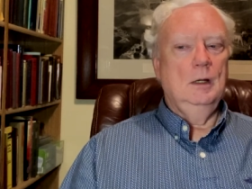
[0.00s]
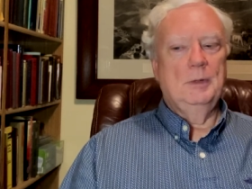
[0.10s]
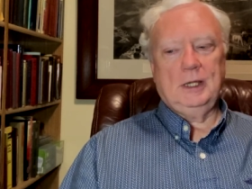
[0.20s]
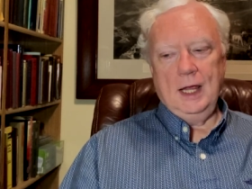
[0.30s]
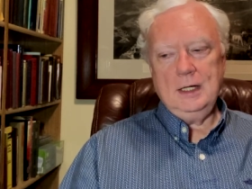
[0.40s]

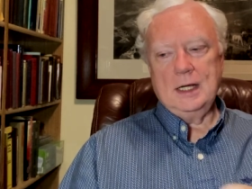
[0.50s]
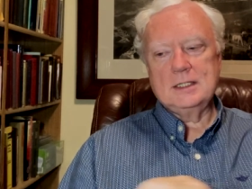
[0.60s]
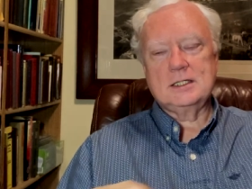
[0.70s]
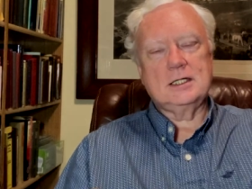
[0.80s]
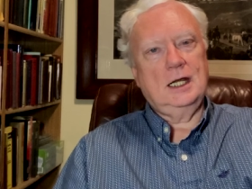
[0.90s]
But then,
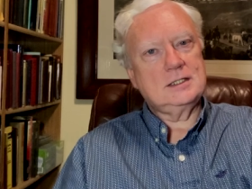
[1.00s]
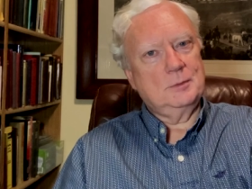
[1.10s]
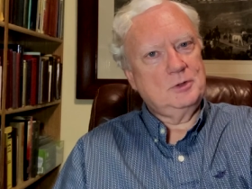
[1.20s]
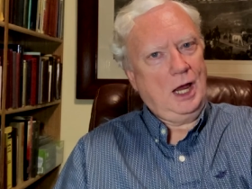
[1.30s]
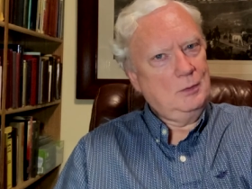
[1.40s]
as as
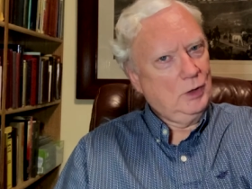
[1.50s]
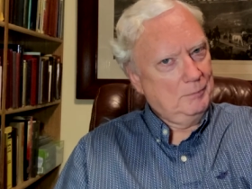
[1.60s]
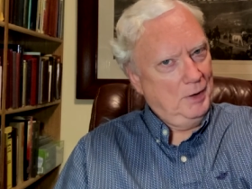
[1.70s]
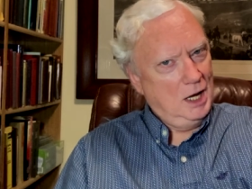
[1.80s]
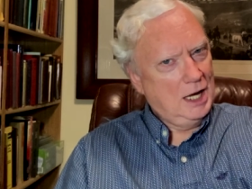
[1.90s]
some time
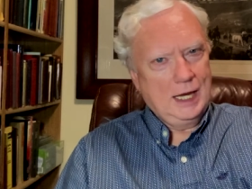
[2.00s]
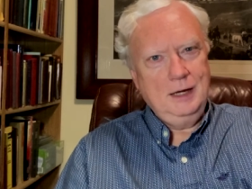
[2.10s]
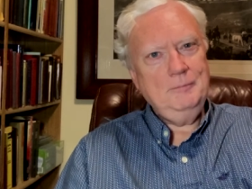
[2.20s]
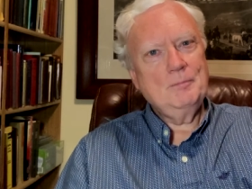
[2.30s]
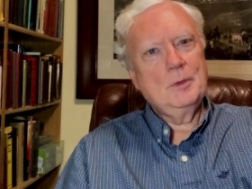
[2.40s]
went
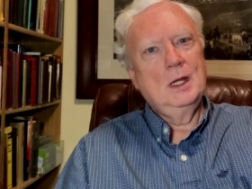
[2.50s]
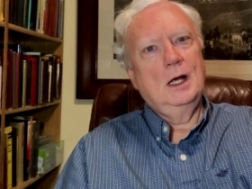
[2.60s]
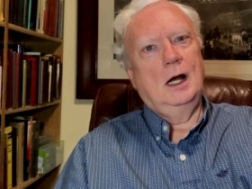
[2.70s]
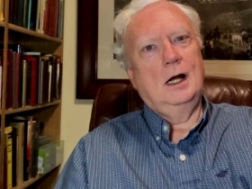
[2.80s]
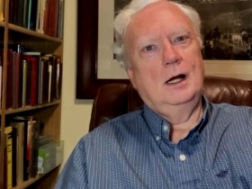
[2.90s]
by,
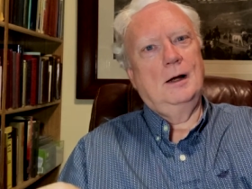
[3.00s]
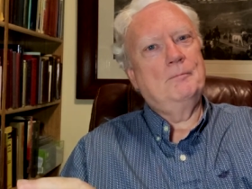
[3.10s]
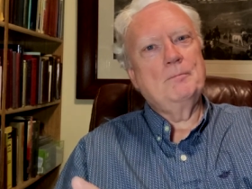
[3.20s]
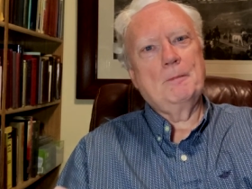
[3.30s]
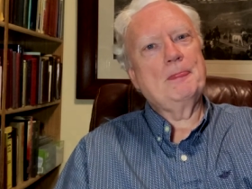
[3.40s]

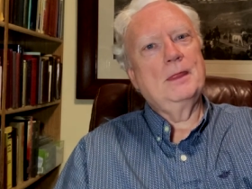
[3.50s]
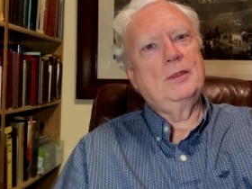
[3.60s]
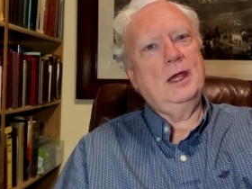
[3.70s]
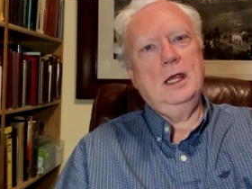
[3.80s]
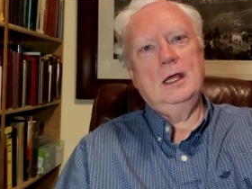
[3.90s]
um,
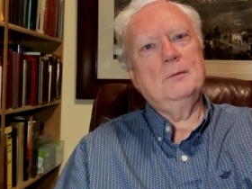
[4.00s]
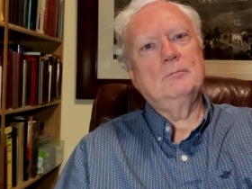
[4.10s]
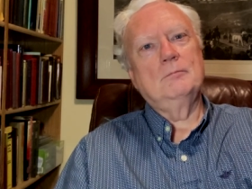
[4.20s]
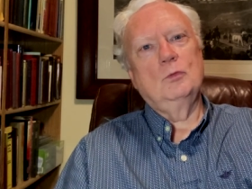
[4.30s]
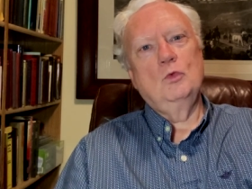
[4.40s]
the
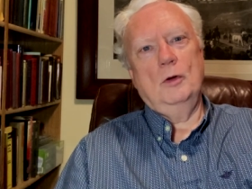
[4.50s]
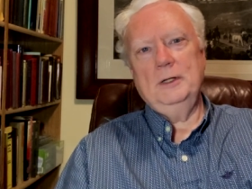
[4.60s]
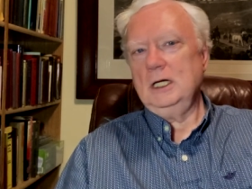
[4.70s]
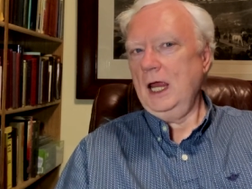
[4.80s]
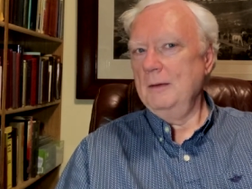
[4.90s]

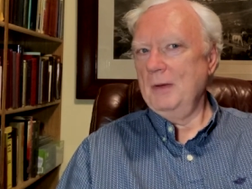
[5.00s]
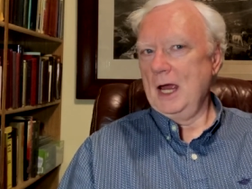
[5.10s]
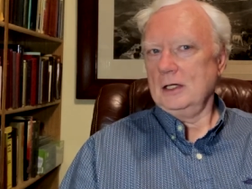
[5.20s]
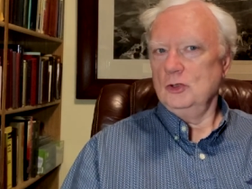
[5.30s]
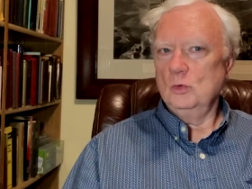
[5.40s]
woman came
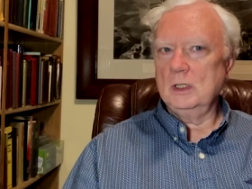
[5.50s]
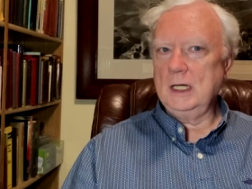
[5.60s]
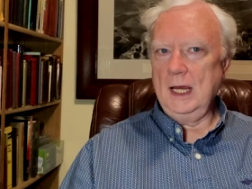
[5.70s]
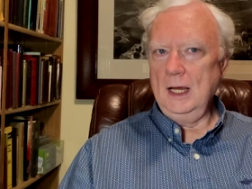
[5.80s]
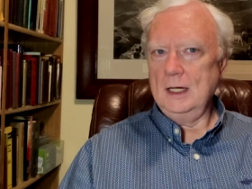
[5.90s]
back to her
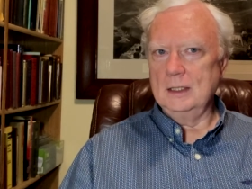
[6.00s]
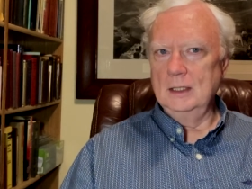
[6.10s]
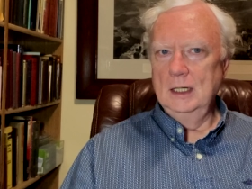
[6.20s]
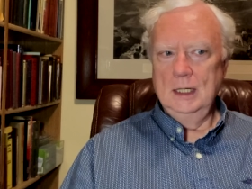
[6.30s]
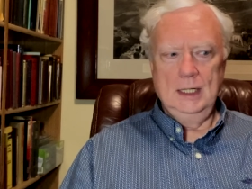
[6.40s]
again
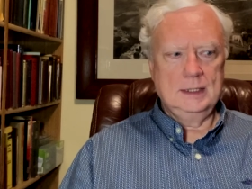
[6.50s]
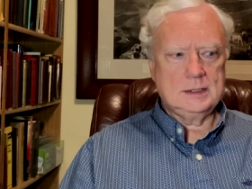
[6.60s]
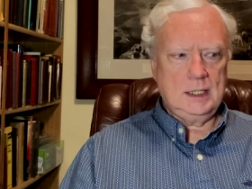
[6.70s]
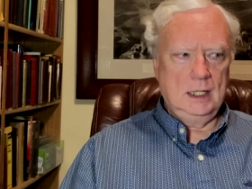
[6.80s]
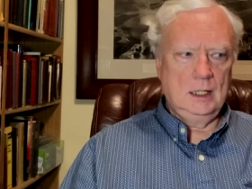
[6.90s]
and
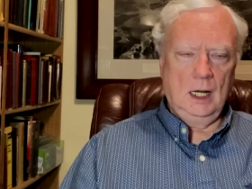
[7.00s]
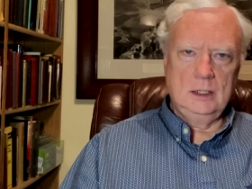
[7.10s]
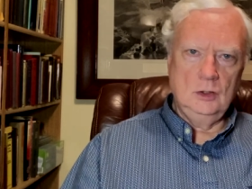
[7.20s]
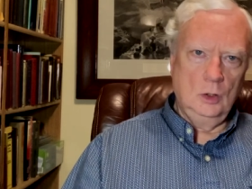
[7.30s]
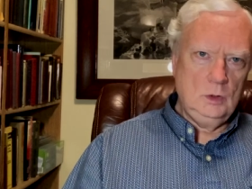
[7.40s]
said, "I
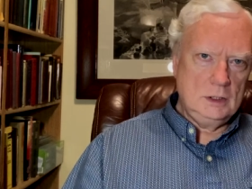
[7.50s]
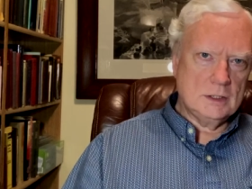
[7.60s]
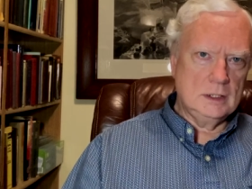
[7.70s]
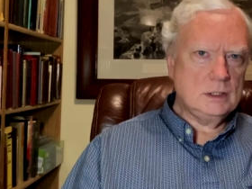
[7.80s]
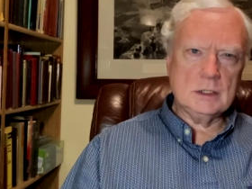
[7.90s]

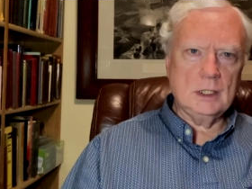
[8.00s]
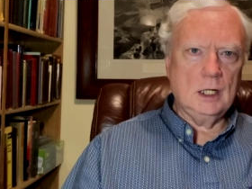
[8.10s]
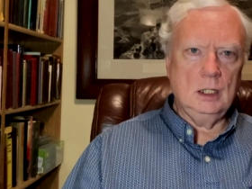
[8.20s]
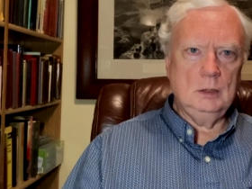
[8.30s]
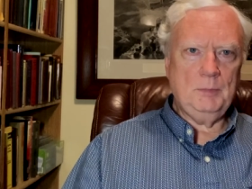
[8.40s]
noticed this
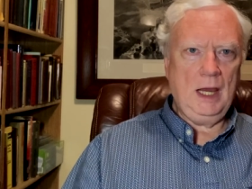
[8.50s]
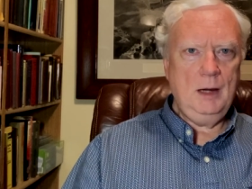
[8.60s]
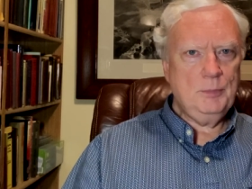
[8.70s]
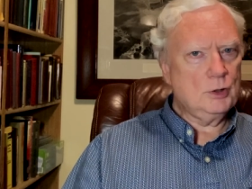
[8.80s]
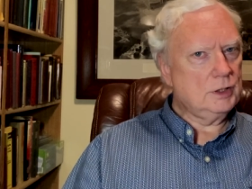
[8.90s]
little
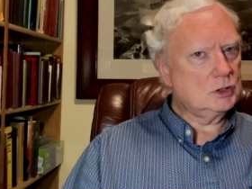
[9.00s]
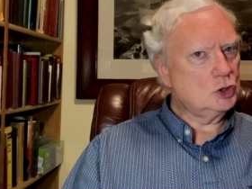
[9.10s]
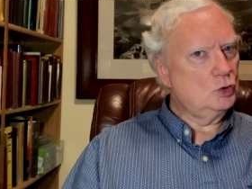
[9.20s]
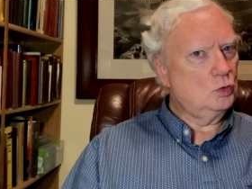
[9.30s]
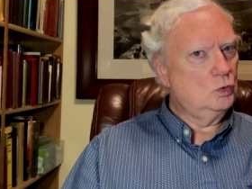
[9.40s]
paper
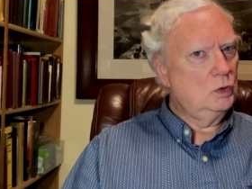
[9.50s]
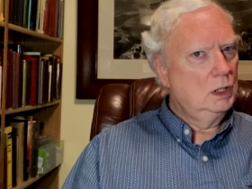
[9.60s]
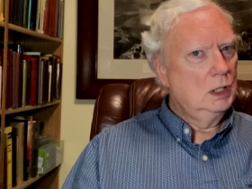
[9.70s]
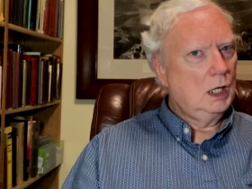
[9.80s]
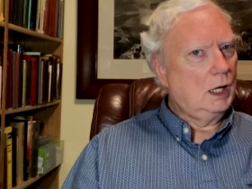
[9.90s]
that you
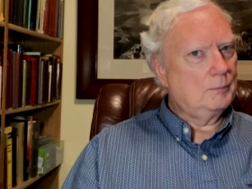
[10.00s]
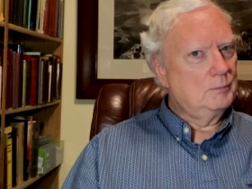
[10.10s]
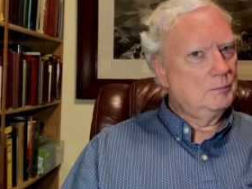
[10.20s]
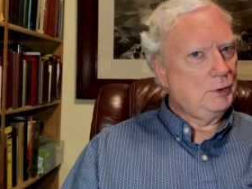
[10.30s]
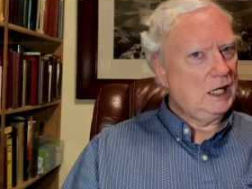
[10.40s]

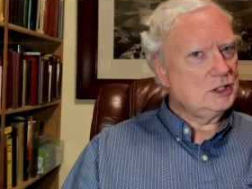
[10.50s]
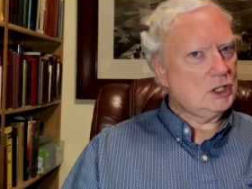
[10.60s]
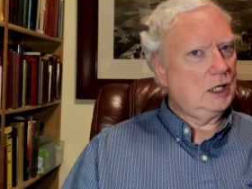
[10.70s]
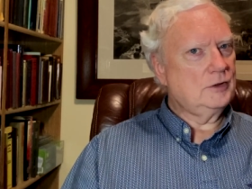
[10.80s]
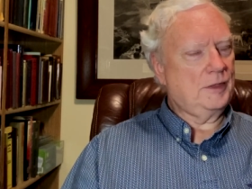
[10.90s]
placed
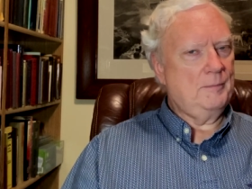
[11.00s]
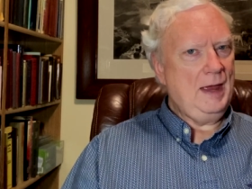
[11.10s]
under the